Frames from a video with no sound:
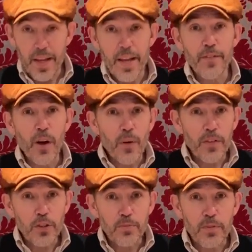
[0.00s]
If, however,
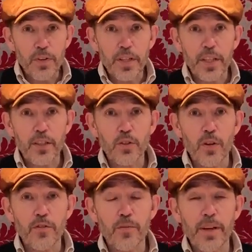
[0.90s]
you prefer to get your
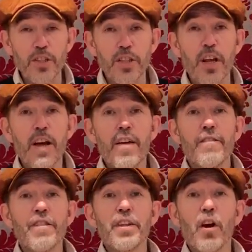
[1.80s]
information
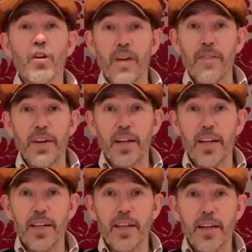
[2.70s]

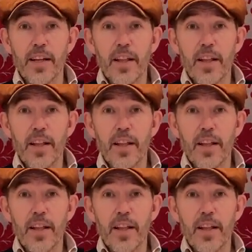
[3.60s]
videographically,